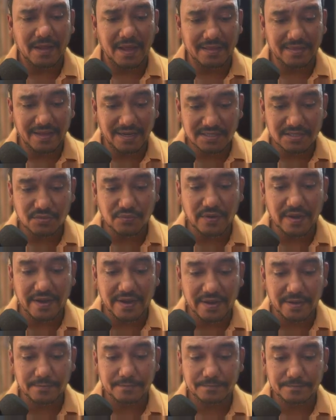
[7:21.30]
And that's
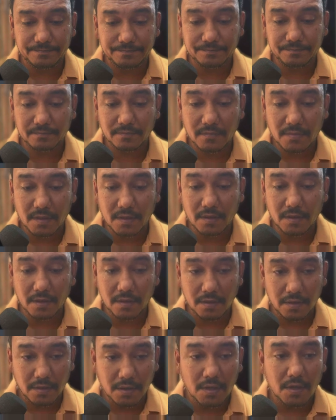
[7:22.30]
where
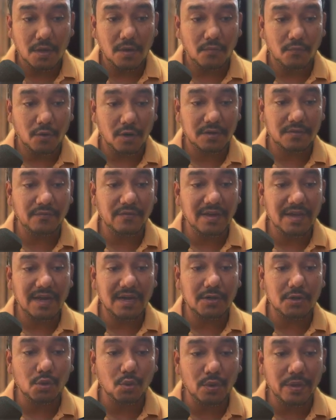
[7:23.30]
what we
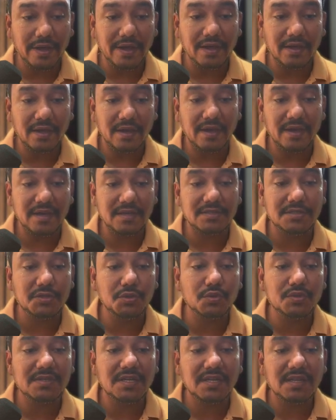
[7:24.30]
are doing is
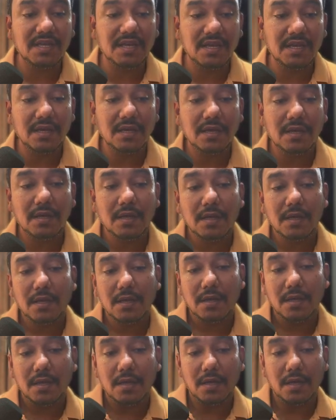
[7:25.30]
using the
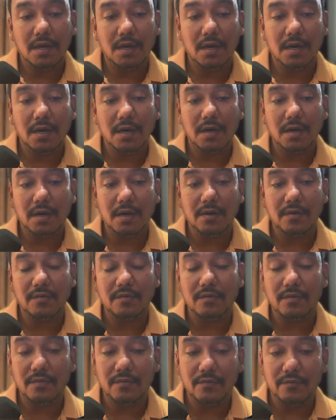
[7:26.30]

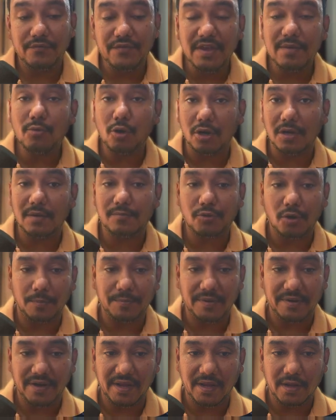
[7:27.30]
vModel
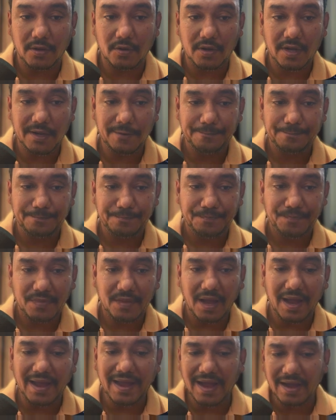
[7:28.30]
property. Okay,
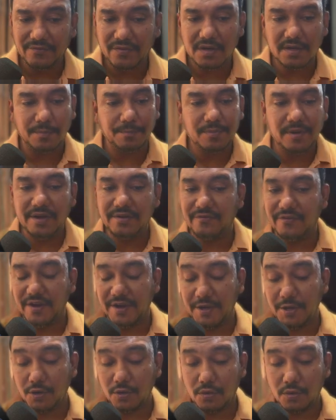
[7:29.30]
I have a complete
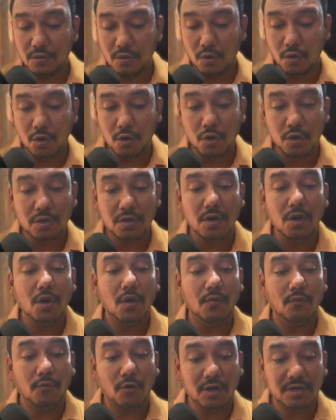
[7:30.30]
video on
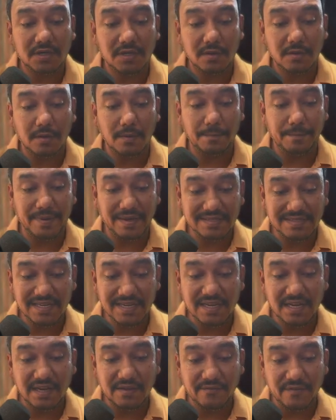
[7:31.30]
what
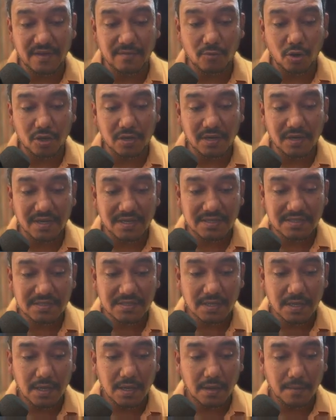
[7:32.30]
basically vModel
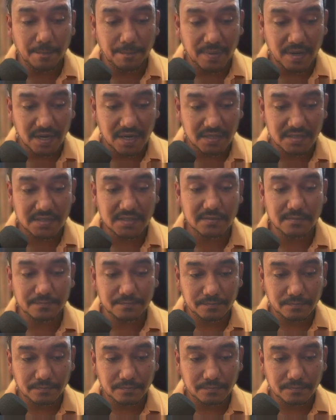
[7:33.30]
is, but